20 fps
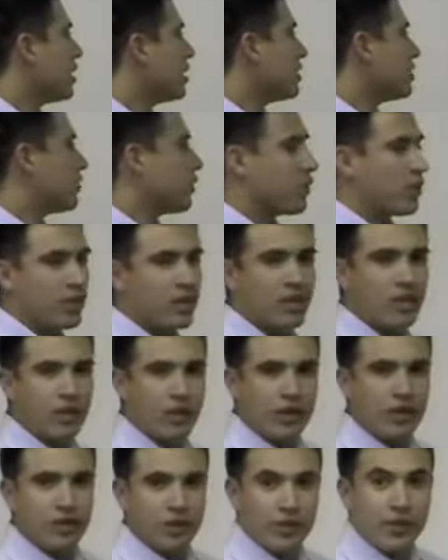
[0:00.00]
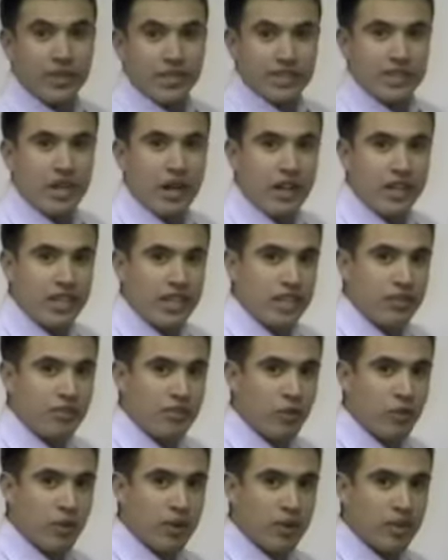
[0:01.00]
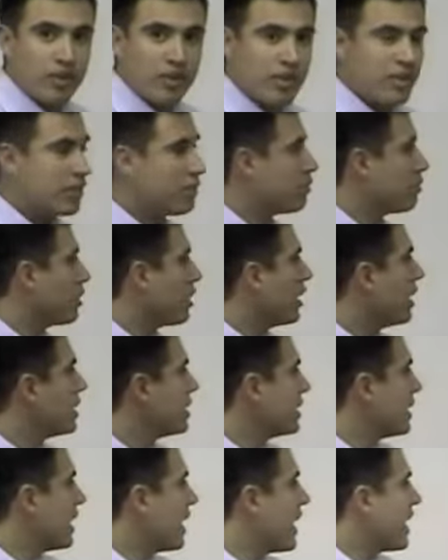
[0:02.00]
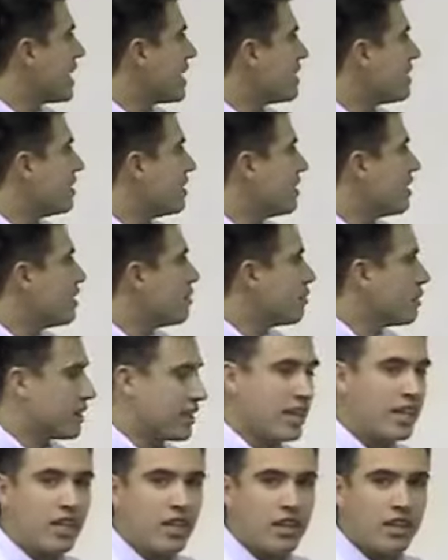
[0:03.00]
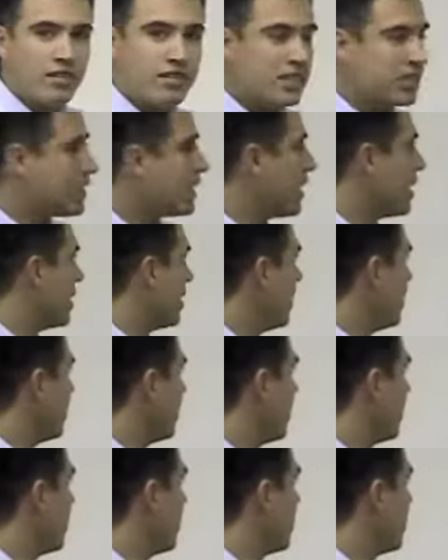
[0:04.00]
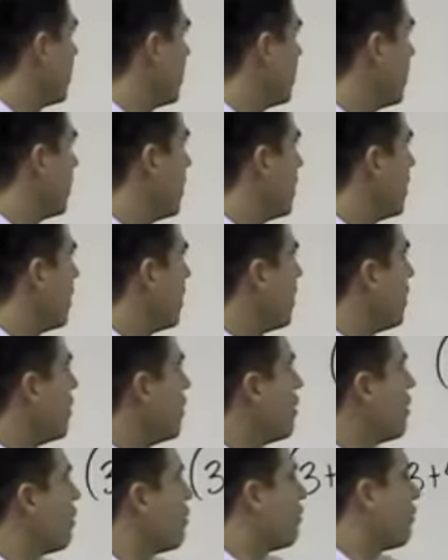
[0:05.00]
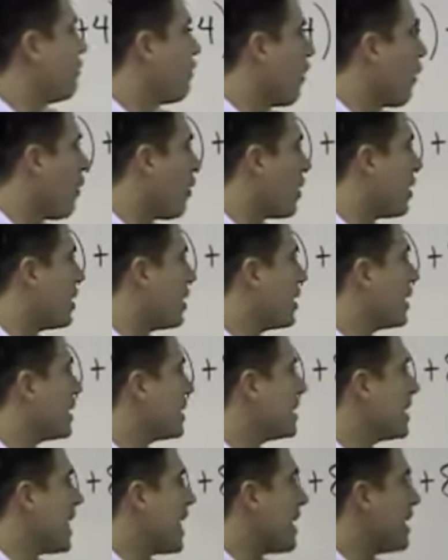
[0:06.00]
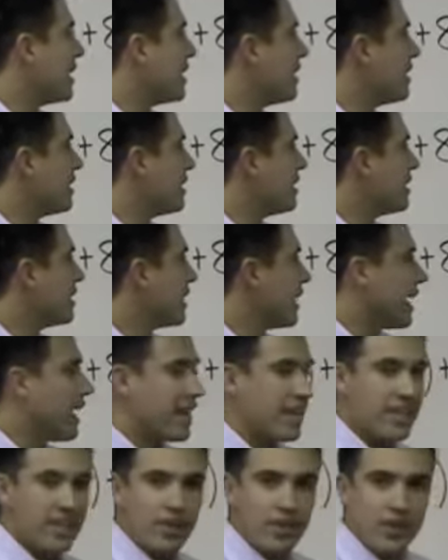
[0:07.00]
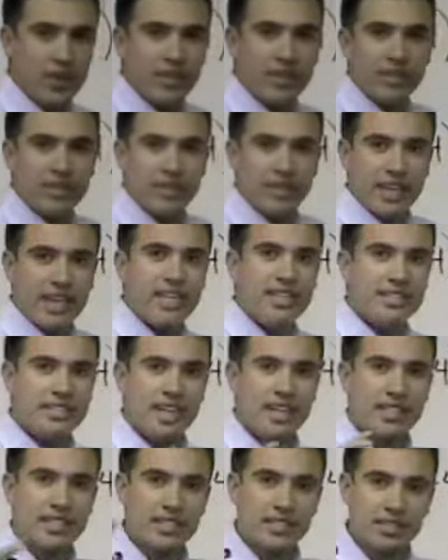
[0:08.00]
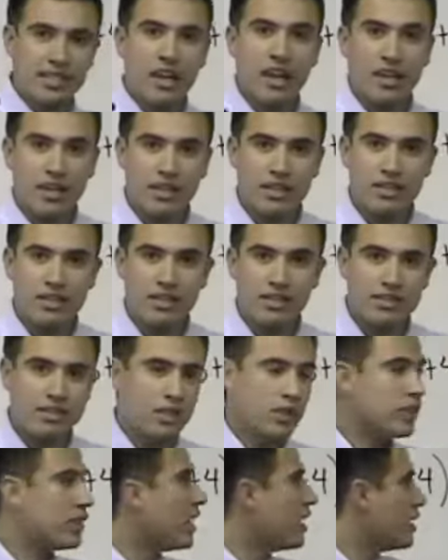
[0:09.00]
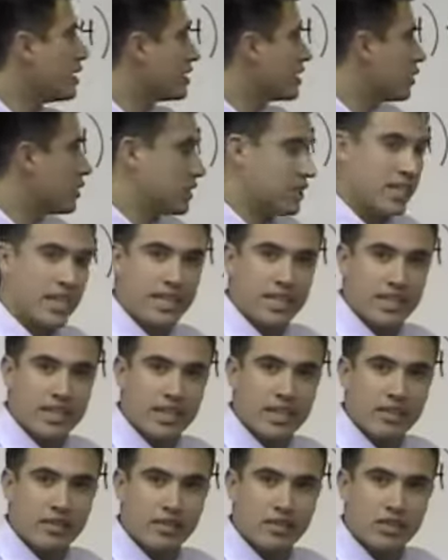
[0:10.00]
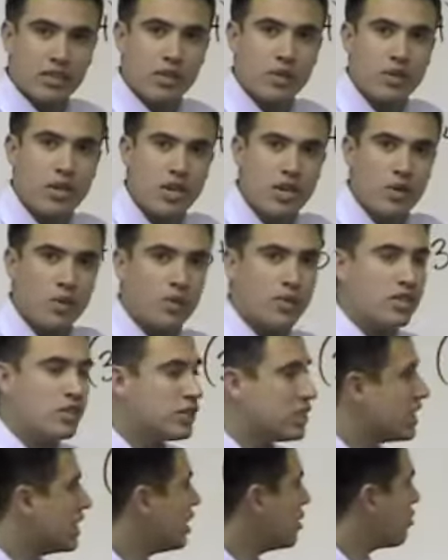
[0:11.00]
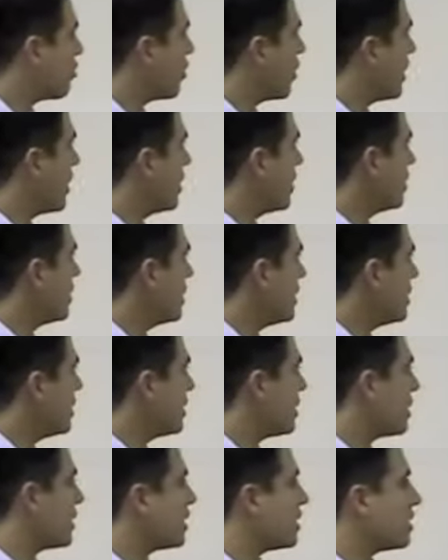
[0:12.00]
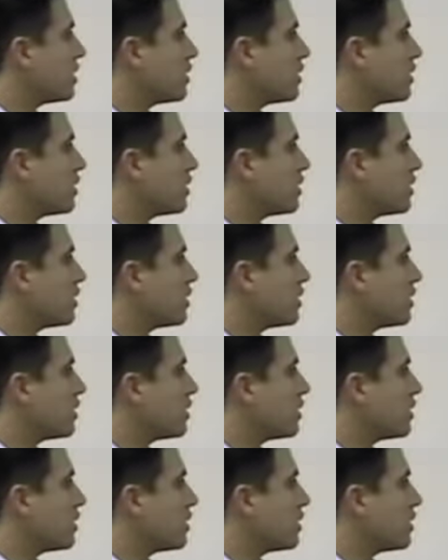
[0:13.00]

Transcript: plus 4, or 3 is talking to 4, plus 8. But then all of a sudden, 4 gets added to 8, or they decide to talk. So they're associating now. So when you see the parentheses, it's